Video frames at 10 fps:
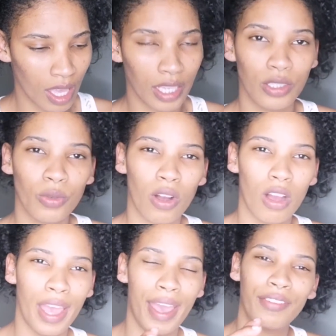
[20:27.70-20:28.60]
And you
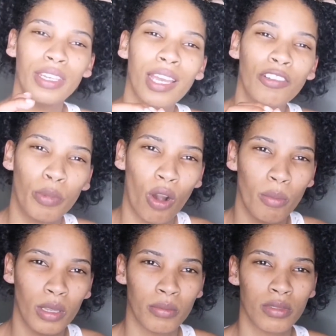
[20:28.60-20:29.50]
have enough
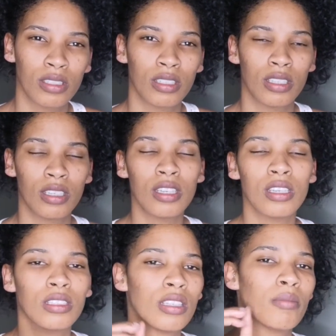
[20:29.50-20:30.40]
problems
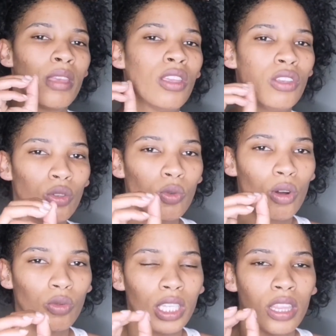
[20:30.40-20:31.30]
to make you
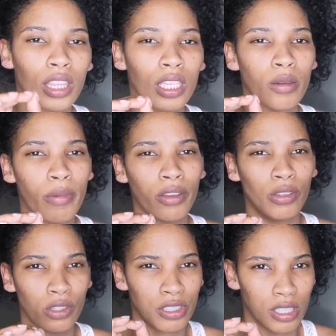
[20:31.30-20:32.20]
only think about
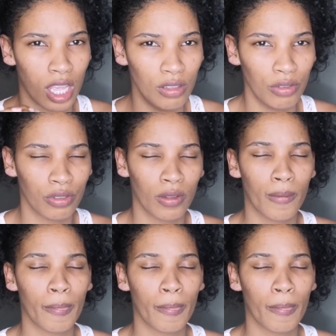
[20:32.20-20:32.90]
yourself